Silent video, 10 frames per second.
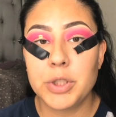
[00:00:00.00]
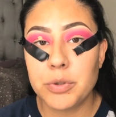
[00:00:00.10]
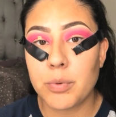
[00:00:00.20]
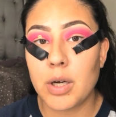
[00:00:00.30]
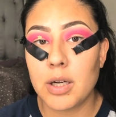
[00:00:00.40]
where
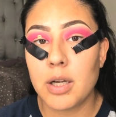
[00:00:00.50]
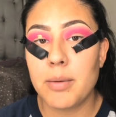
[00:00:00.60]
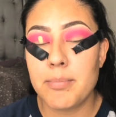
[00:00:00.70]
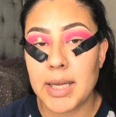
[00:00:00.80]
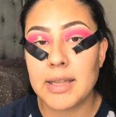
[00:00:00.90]
you want
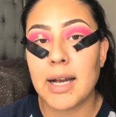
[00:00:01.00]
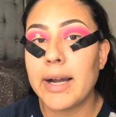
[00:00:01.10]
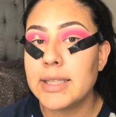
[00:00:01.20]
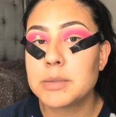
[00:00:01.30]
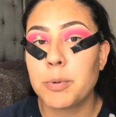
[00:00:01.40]
to make the
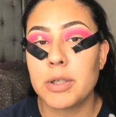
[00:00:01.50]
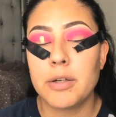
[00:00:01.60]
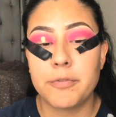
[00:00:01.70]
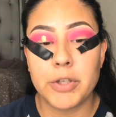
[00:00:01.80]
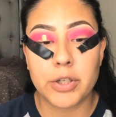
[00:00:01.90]
highest point
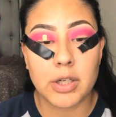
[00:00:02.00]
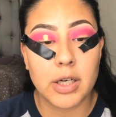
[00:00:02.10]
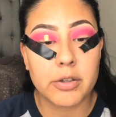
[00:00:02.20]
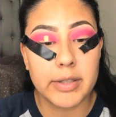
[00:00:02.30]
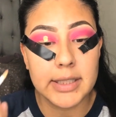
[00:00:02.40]
of your
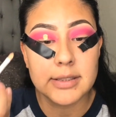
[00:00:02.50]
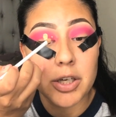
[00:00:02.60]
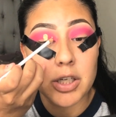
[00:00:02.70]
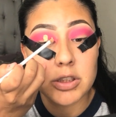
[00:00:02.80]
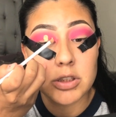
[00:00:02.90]
cut crease.
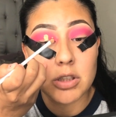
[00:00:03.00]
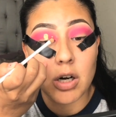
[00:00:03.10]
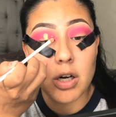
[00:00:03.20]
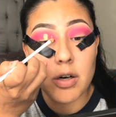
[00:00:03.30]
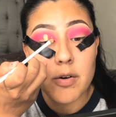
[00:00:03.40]
You're gonna
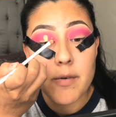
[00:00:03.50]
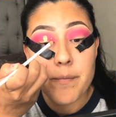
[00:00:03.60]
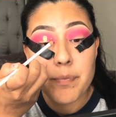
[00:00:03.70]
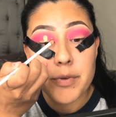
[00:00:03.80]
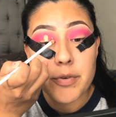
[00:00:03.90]
start
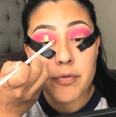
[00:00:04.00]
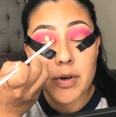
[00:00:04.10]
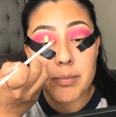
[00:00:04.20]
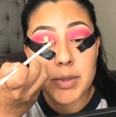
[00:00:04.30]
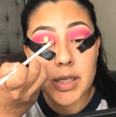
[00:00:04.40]

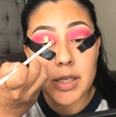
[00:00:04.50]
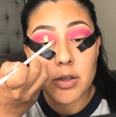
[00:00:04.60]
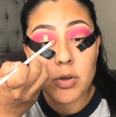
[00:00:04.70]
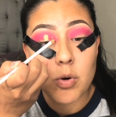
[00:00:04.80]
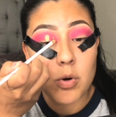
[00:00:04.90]
from the
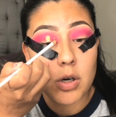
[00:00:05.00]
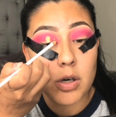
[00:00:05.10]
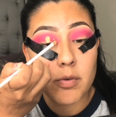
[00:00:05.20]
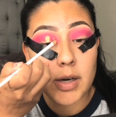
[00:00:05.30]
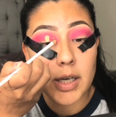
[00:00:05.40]
inner
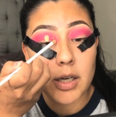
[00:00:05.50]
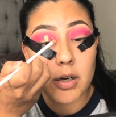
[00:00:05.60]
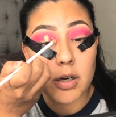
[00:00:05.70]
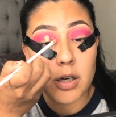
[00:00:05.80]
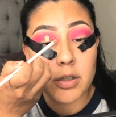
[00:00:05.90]
corner right
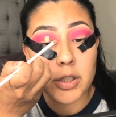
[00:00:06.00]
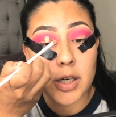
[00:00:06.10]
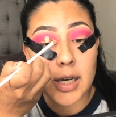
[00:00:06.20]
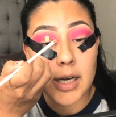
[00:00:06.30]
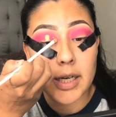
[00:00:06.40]
here on
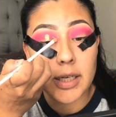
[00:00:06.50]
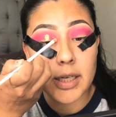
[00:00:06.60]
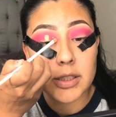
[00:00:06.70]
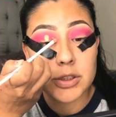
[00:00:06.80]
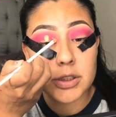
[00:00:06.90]
your eye
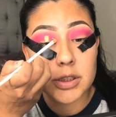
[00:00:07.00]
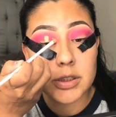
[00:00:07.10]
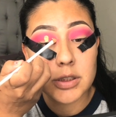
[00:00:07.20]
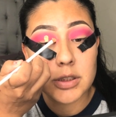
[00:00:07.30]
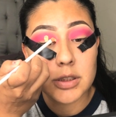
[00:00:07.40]
and
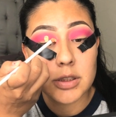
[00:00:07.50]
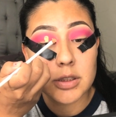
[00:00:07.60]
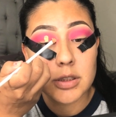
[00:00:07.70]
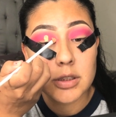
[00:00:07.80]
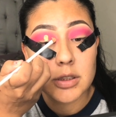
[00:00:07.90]
just
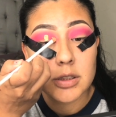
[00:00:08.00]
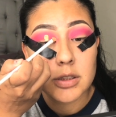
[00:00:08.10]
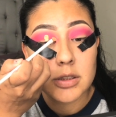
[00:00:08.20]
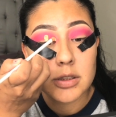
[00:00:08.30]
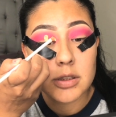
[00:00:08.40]

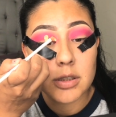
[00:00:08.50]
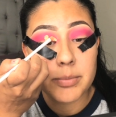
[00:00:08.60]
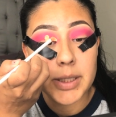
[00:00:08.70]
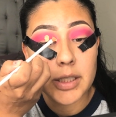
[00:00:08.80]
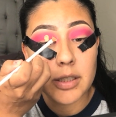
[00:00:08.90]
start
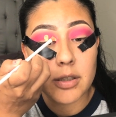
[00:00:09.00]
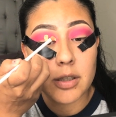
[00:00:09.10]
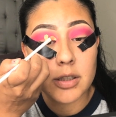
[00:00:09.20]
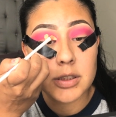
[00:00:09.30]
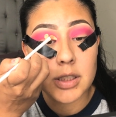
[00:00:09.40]
making a
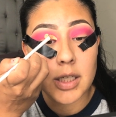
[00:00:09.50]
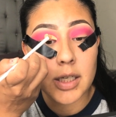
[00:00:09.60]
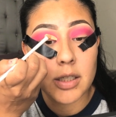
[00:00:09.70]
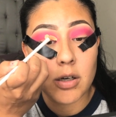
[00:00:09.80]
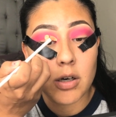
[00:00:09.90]
harsh
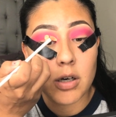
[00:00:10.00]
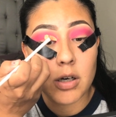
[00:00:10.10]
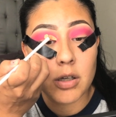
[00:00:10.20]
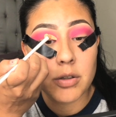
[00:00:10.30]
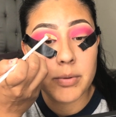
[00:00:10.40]
line
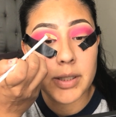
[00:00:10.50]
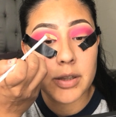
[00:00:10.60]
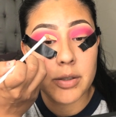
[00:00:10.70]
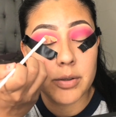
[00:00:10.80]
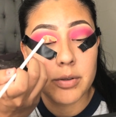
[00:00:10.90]
all the way
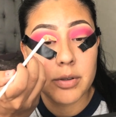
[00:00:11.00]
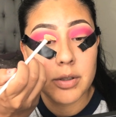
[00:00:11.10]
through.